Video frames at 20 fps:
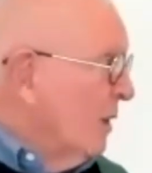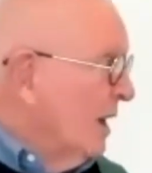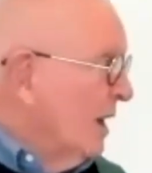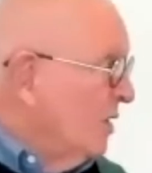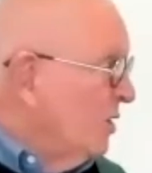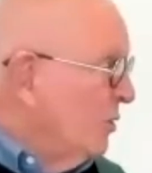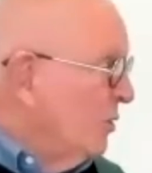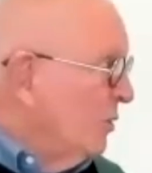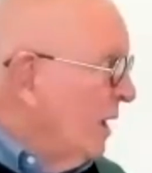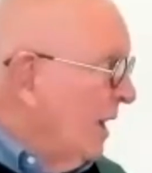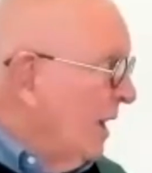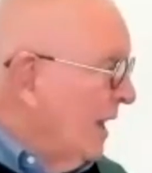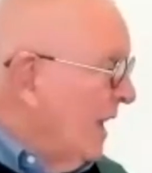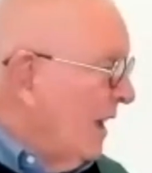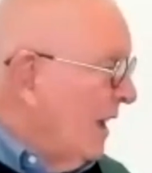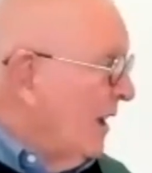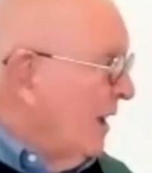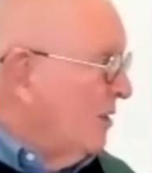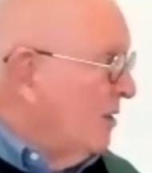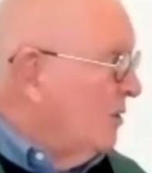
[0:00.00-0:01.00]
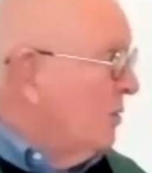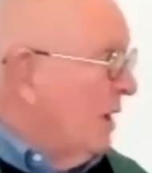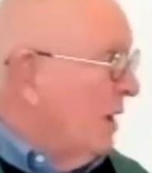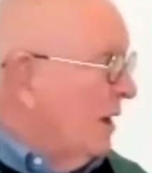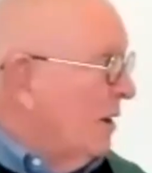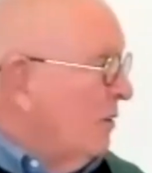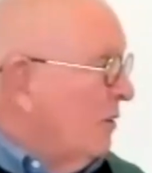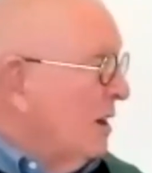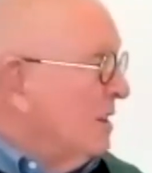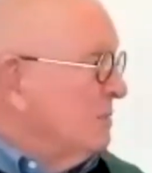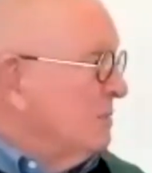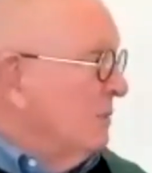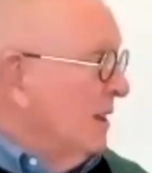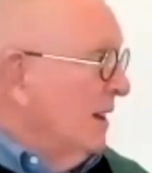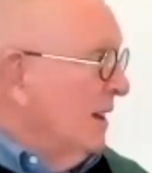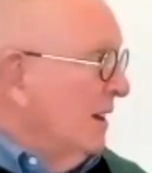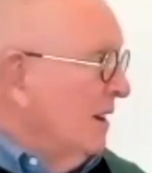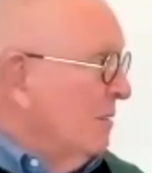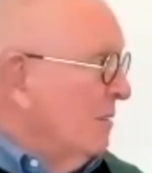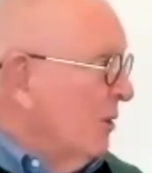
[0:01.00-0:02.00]
away and you can't grasp
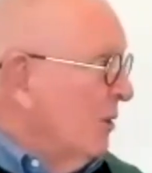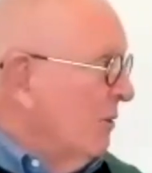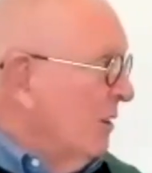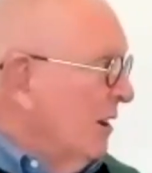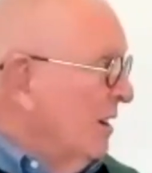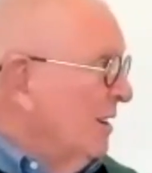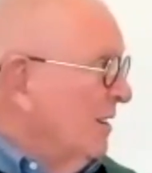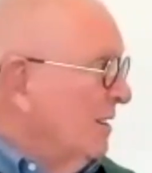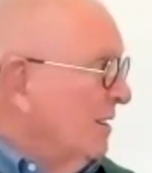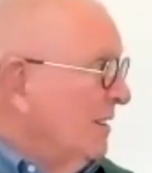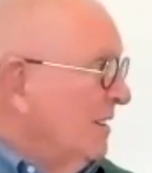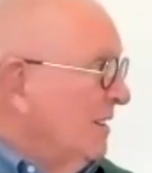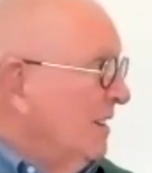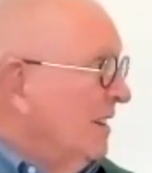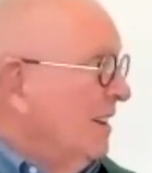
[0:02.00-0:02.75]
it anymore, right?